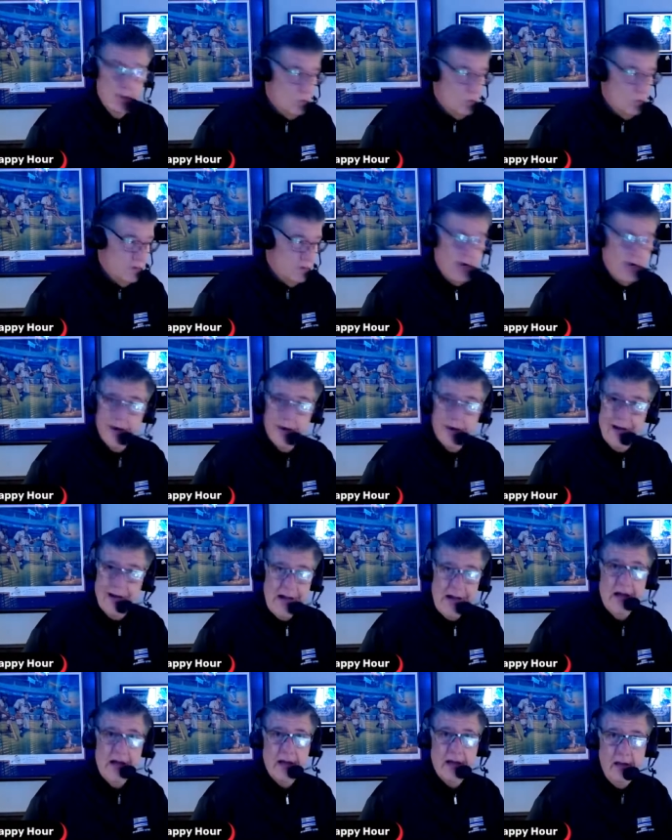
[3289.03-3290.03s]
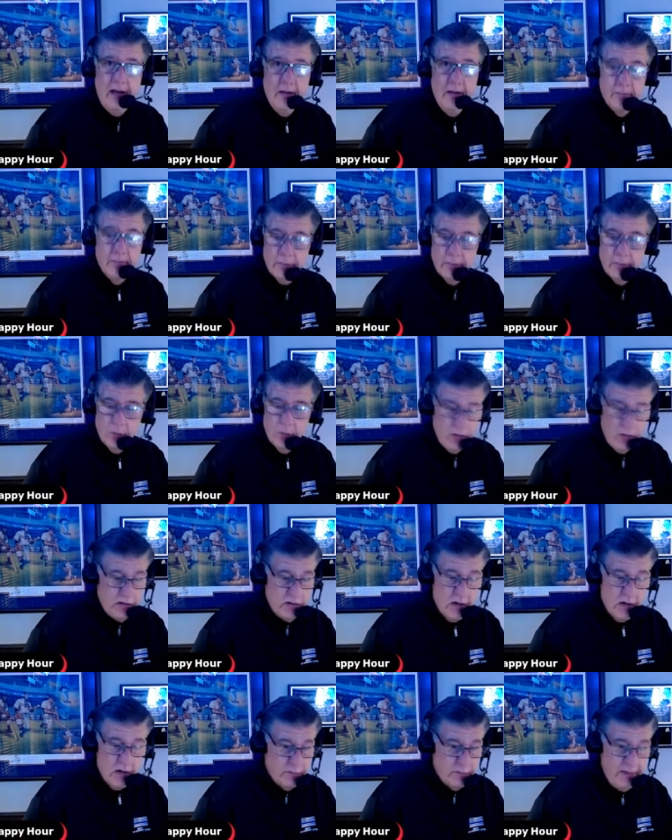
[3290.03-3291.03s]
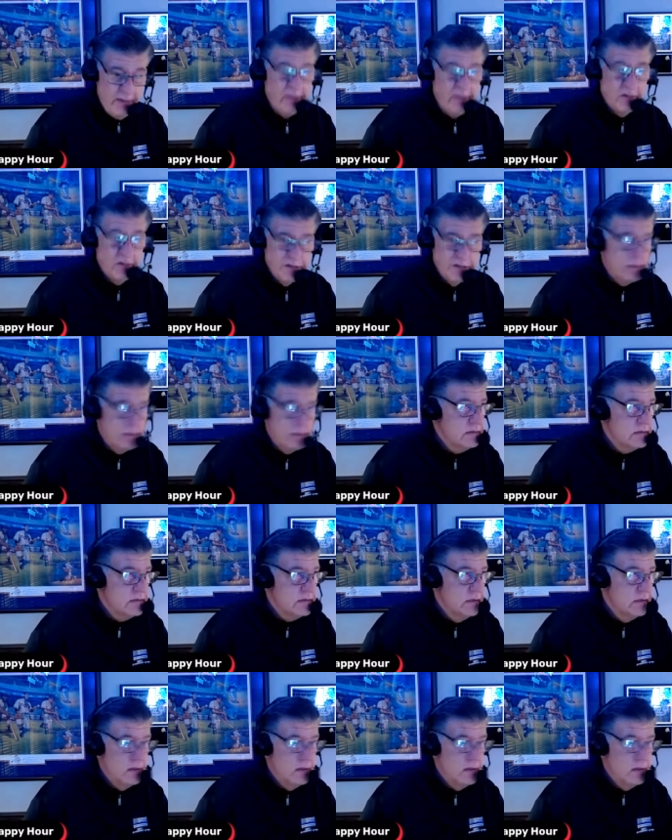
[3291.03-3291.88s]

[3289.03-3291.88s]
We're talking hockey. We talked beverages.